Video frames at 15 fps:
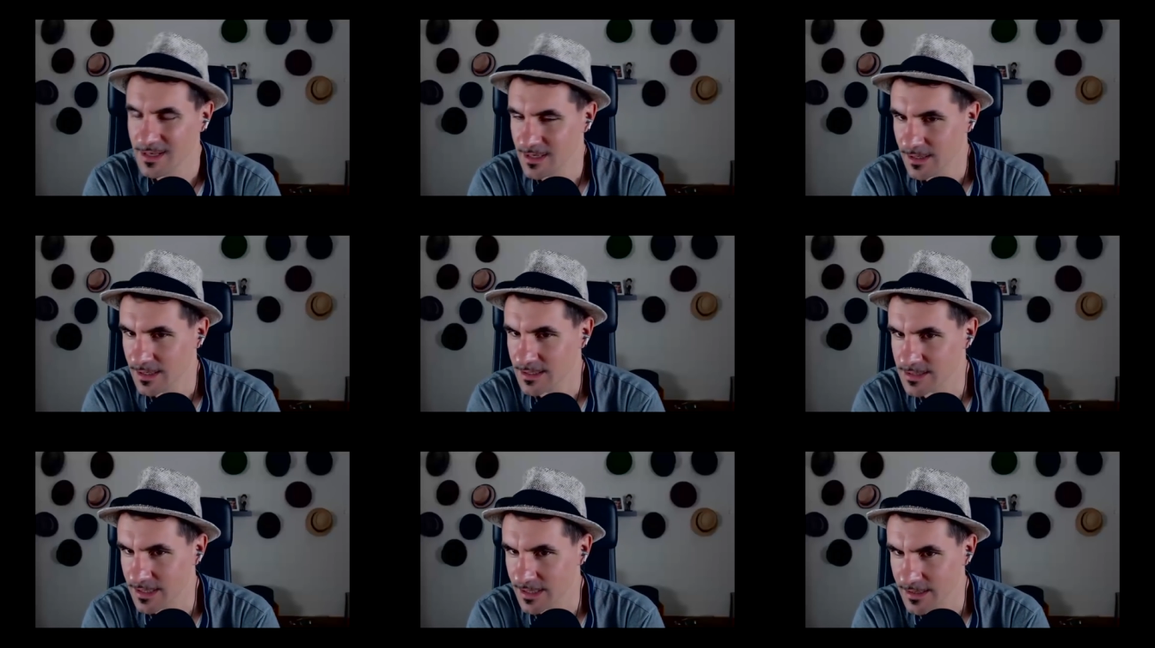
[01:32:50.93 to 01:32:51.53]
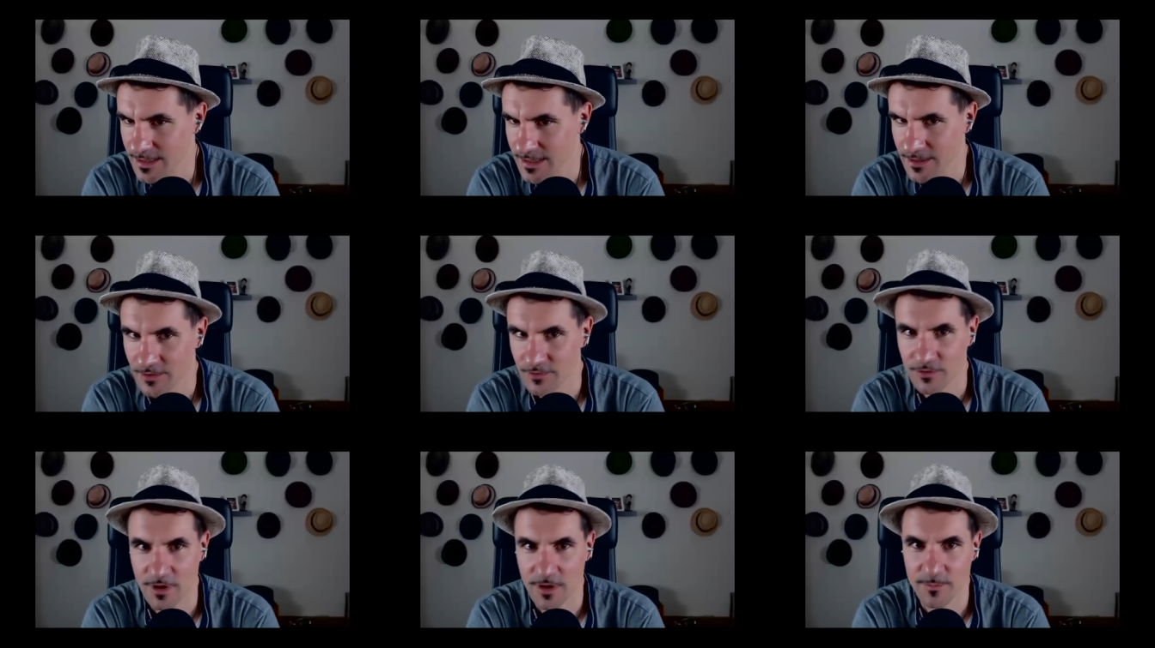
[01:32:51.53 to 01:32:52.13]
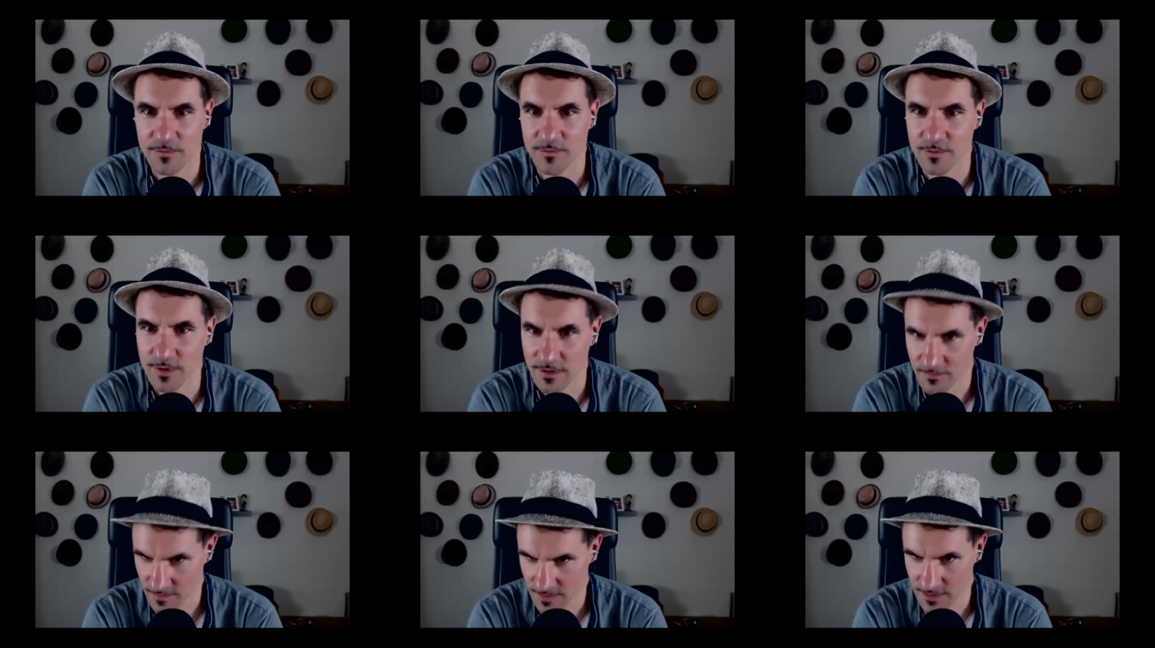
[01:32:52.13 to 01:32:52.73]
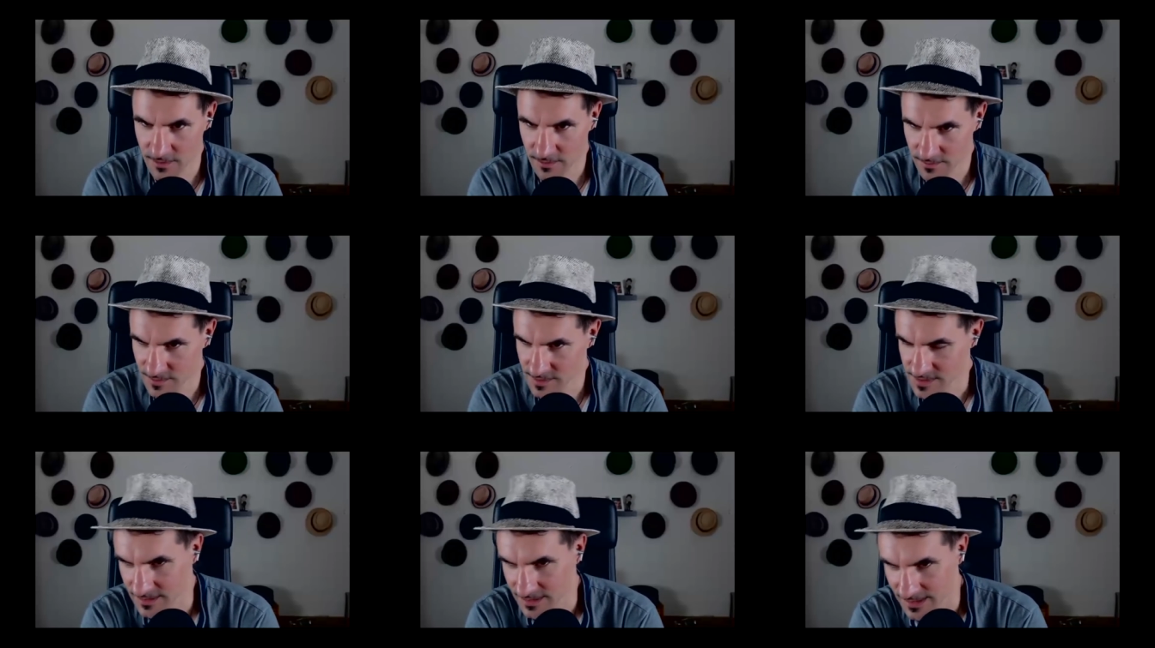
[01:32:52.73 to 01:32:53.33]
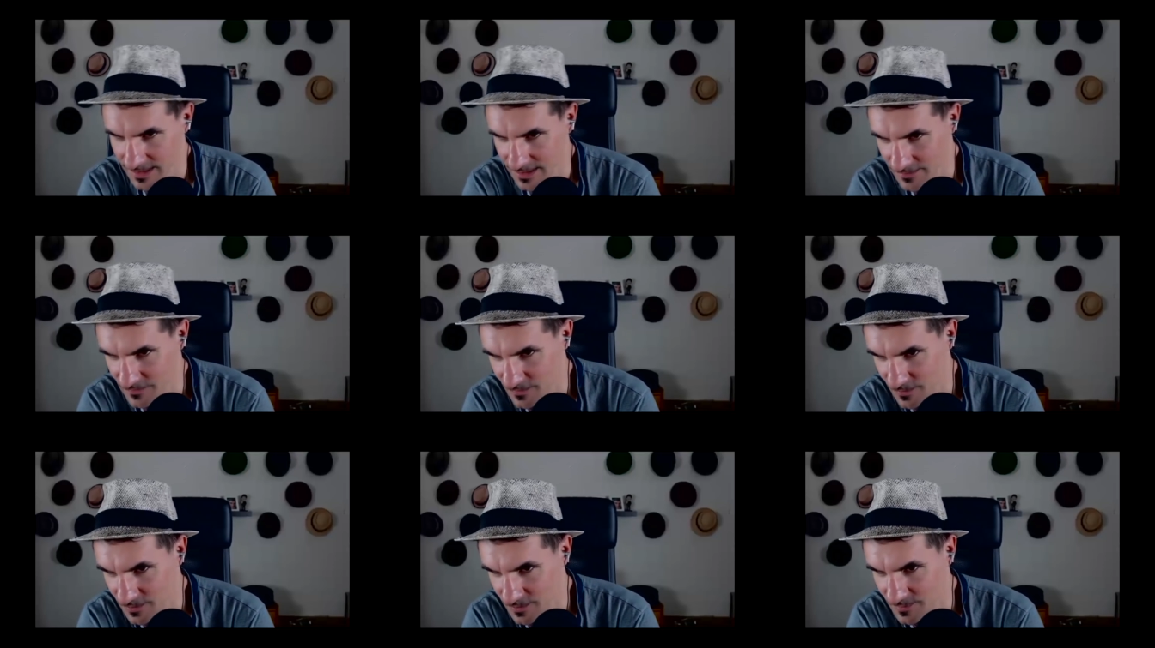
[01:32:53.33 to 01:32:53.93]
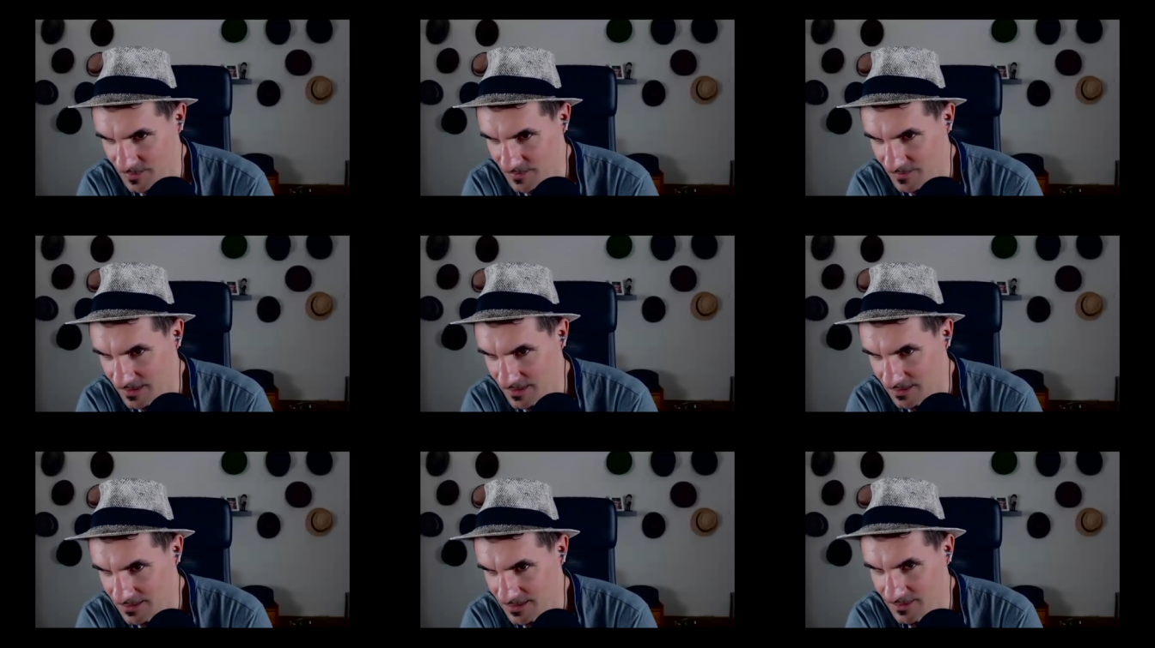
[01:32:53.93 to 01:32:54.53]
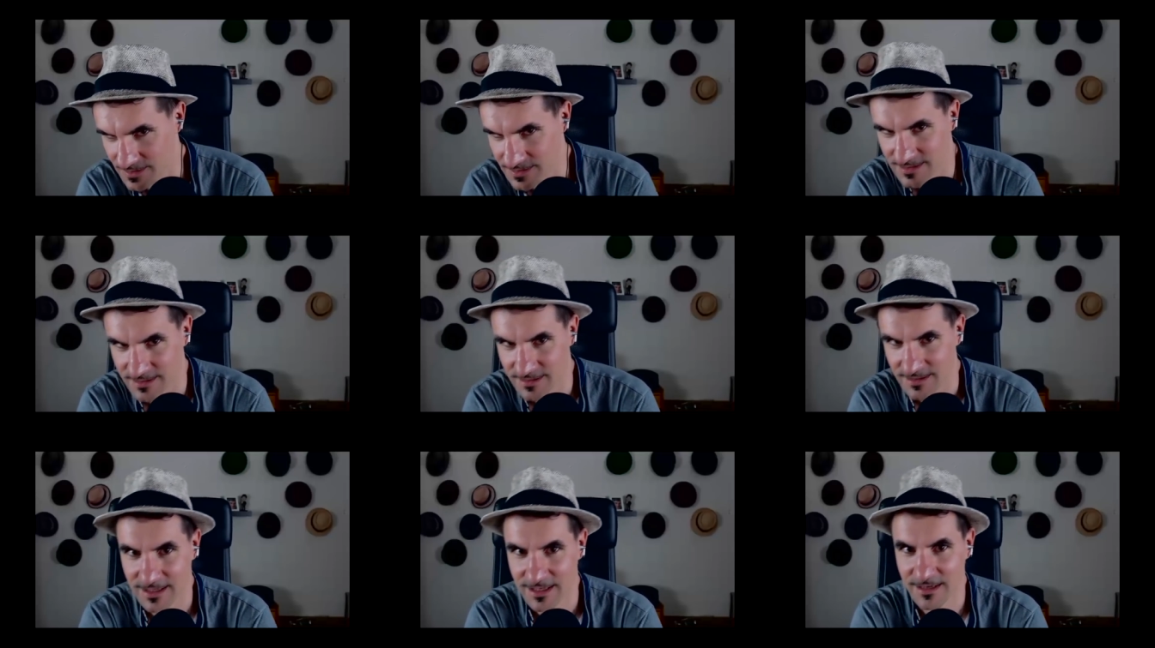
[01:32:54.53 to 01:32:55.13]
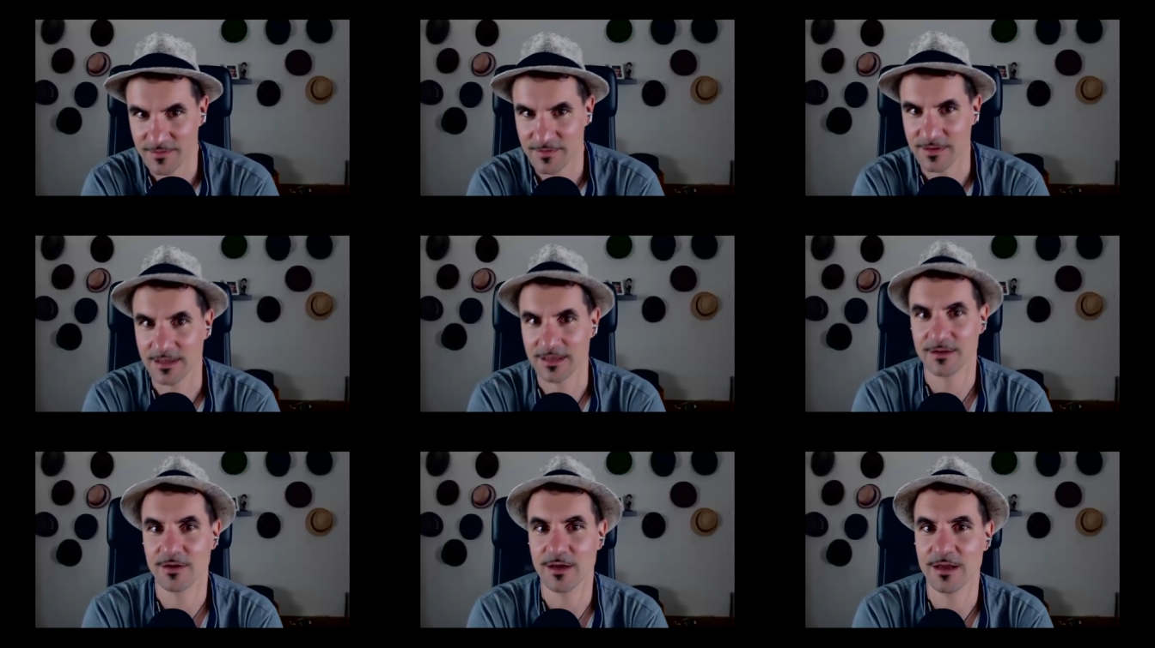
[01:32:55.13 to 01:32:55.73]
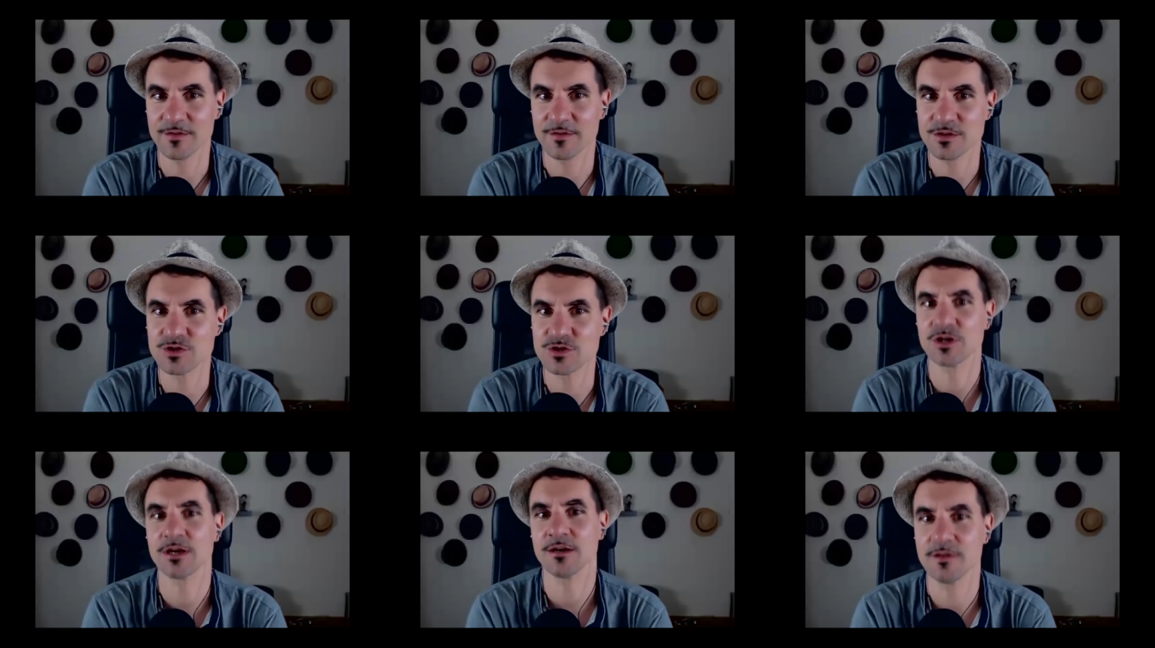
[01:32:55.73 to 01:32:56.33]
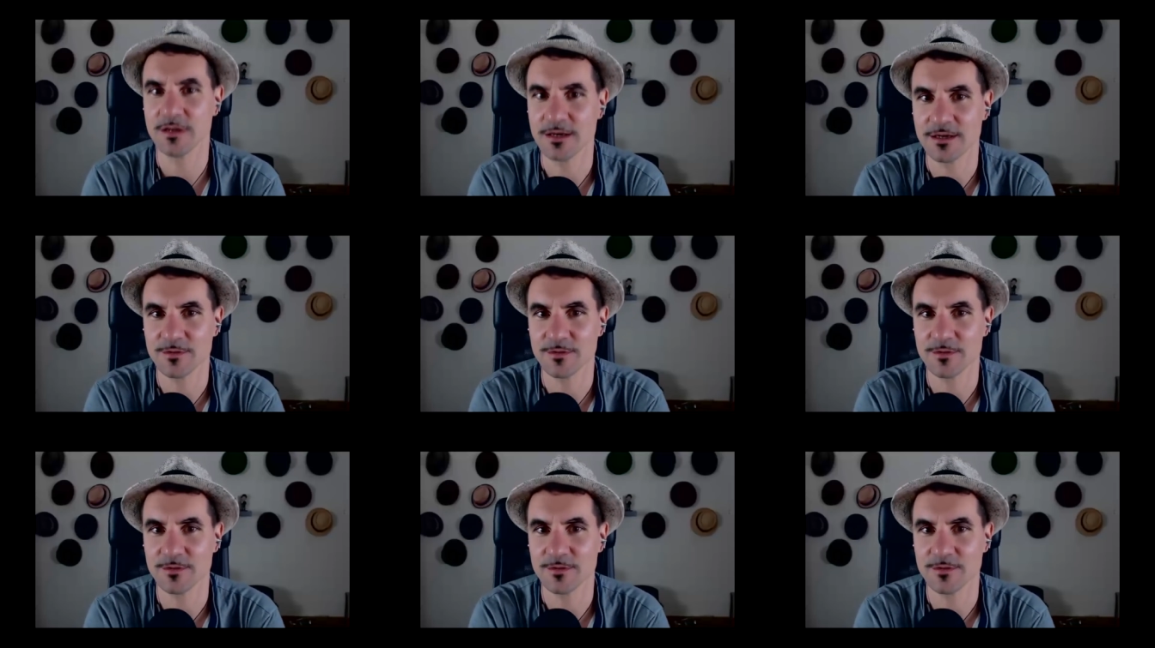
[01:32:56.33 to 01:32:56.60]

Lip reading: Is there any kind of thought-provoking video you still have or material that you still have that you haven't shared here?